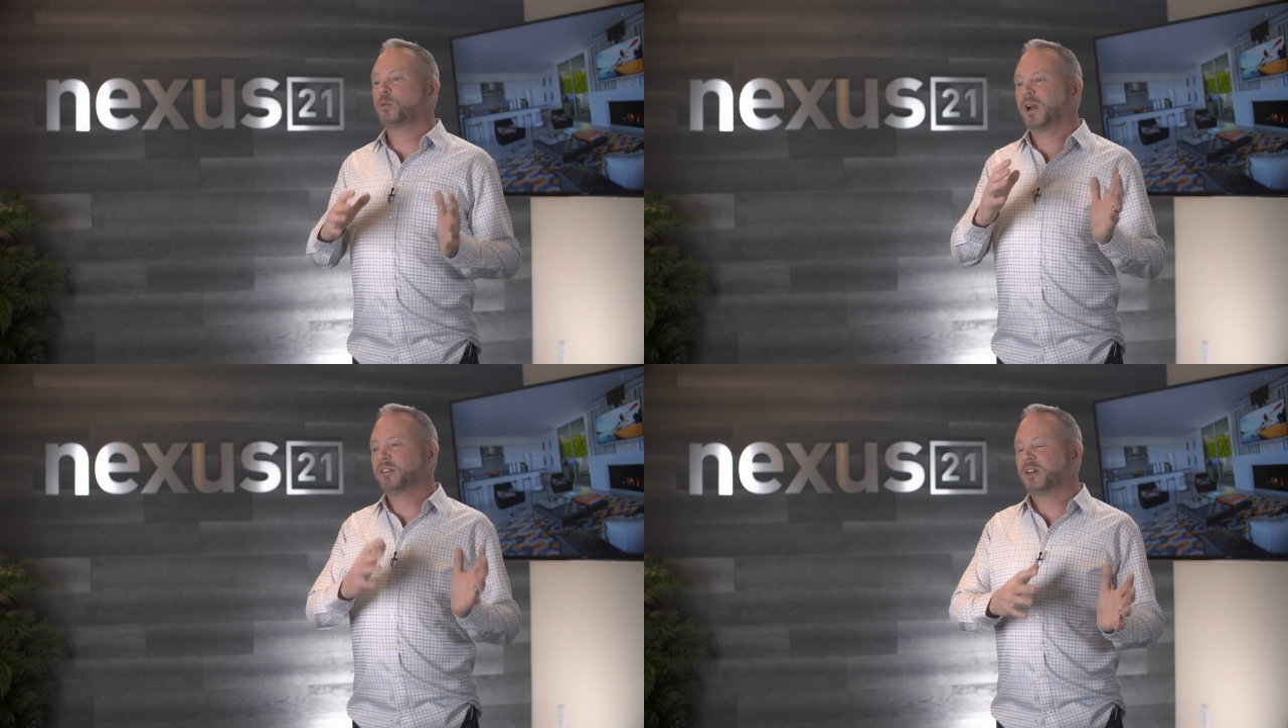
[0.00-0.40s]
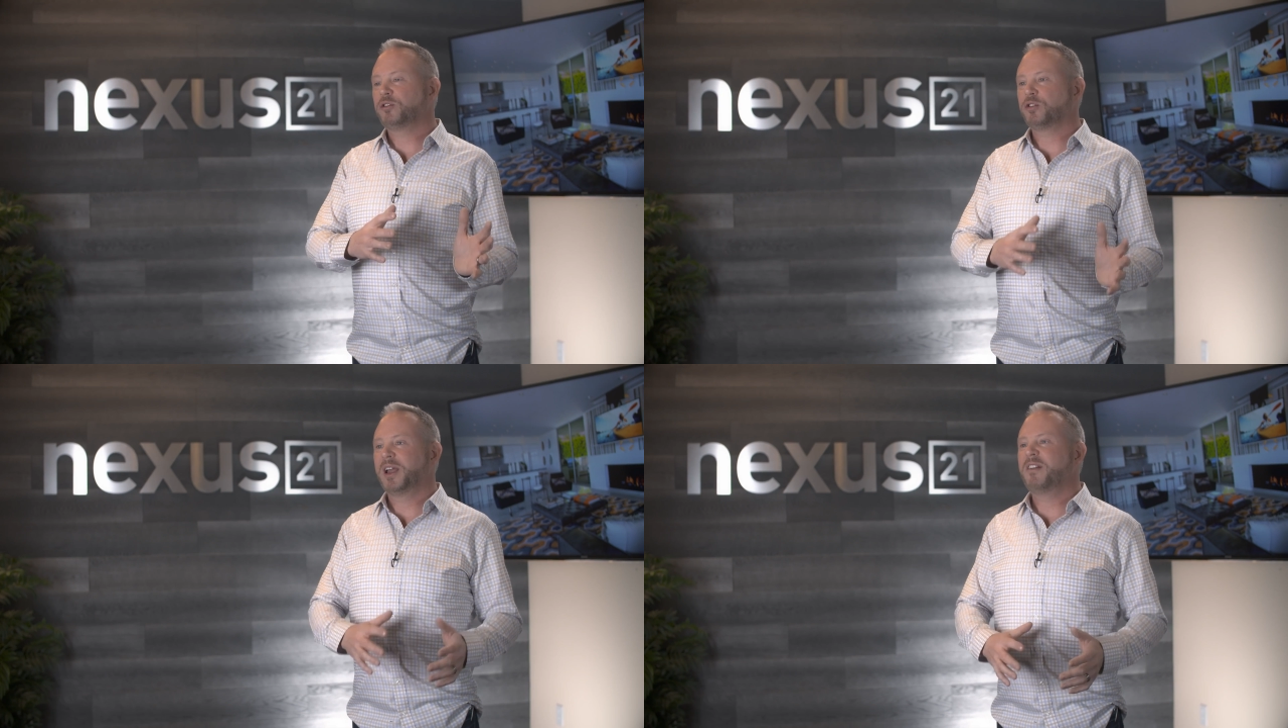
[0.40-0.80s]
in
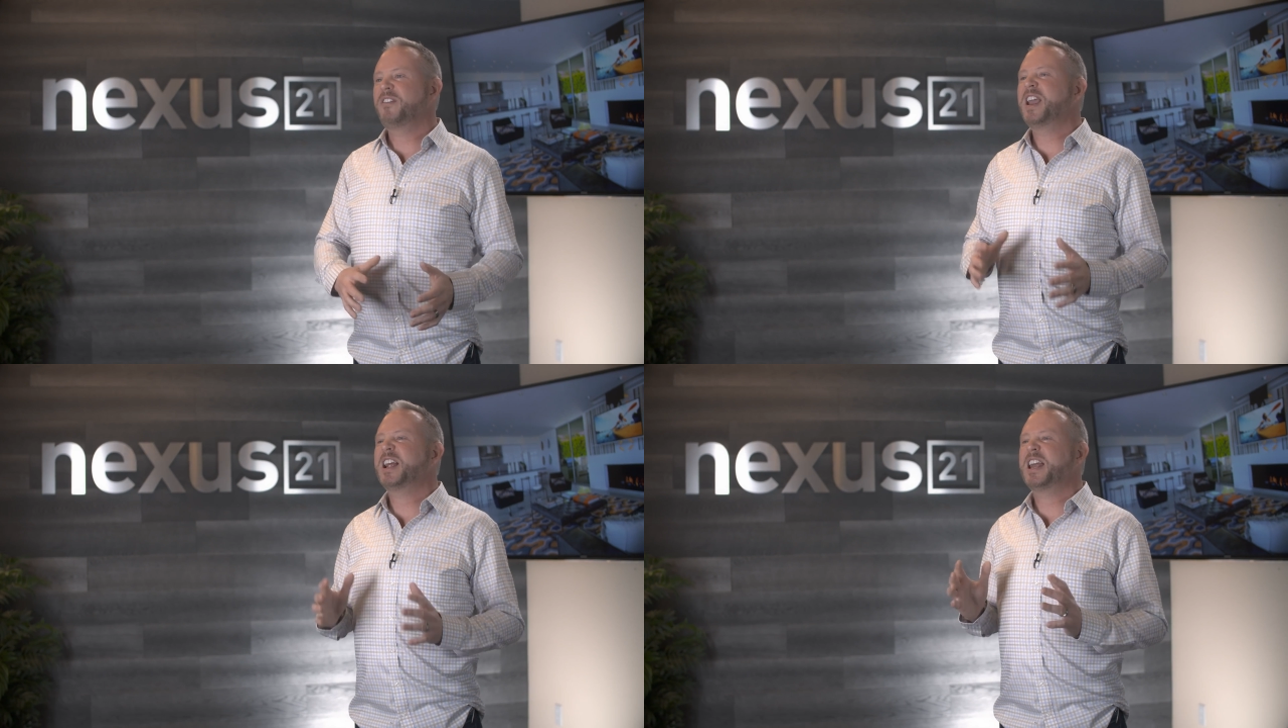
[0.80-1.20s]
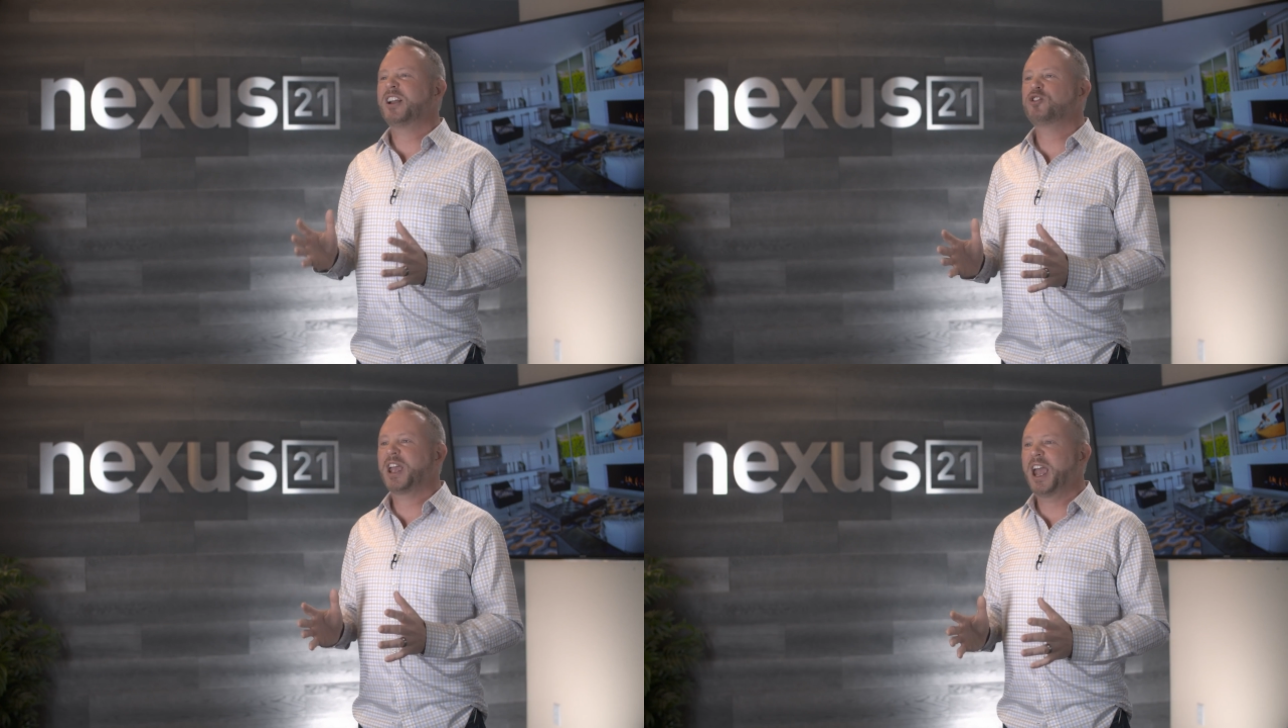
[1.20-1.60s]
residential A V and
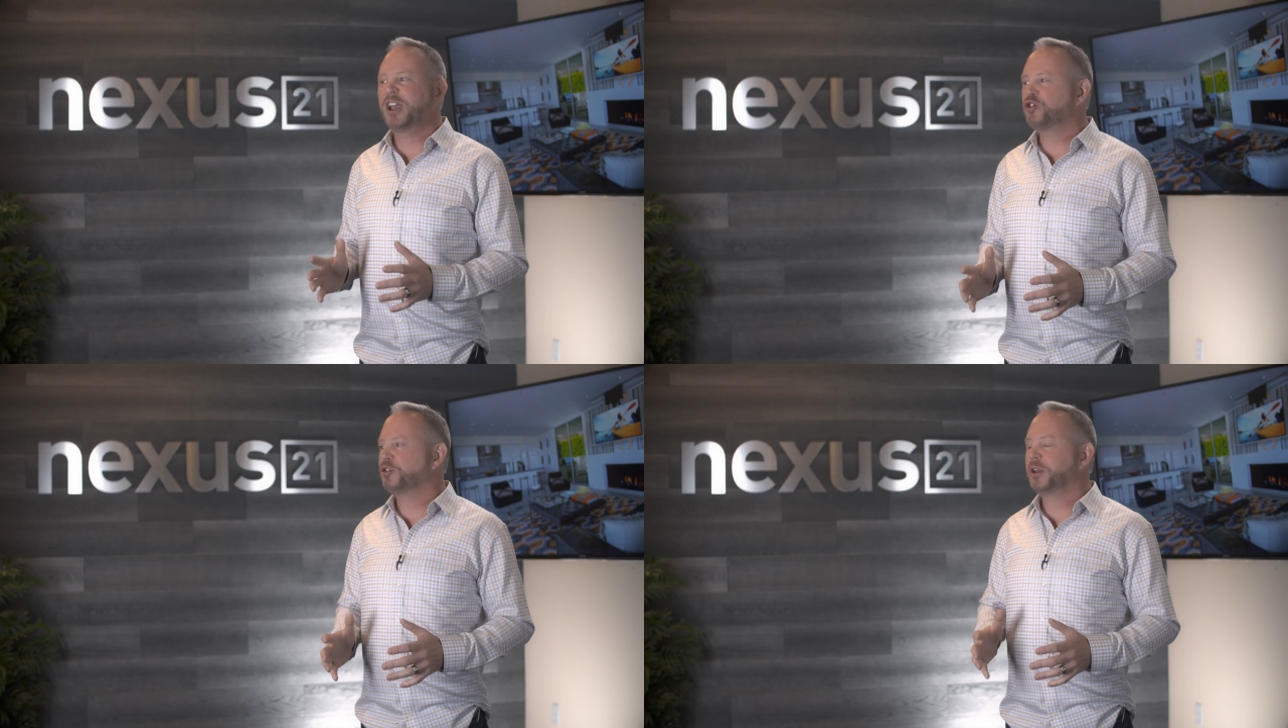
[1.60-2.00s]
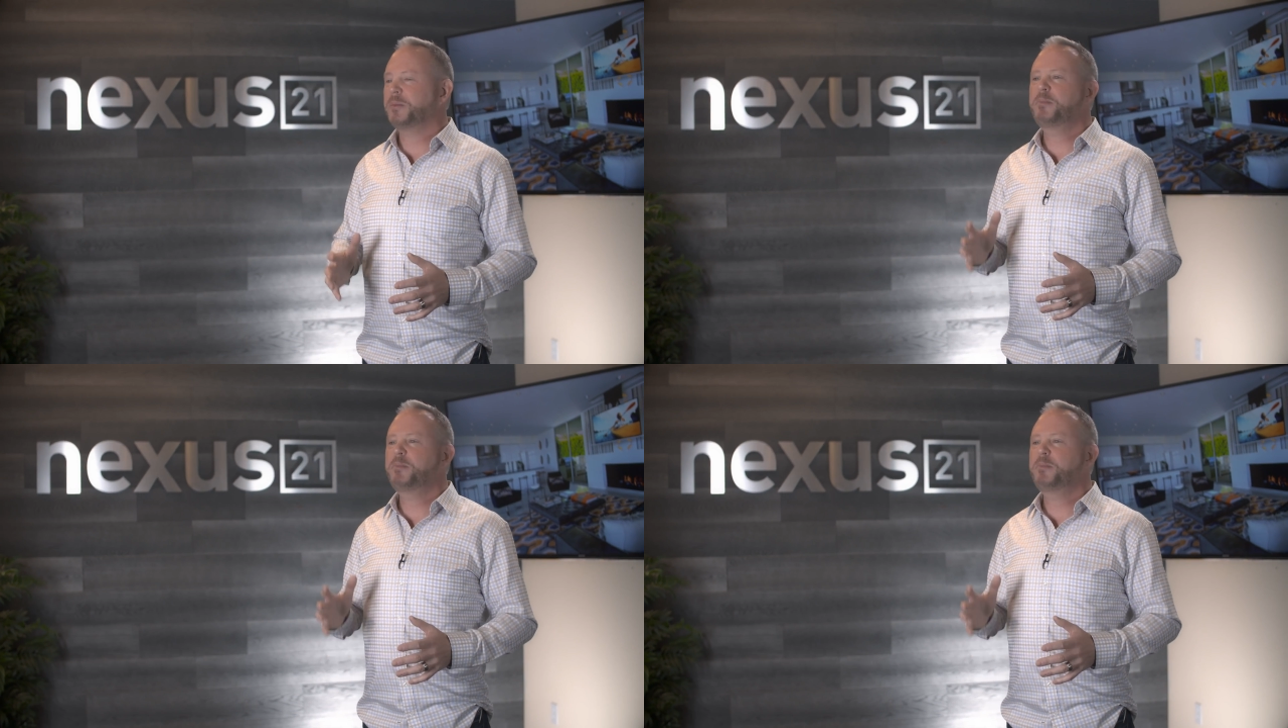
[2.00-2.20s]
educational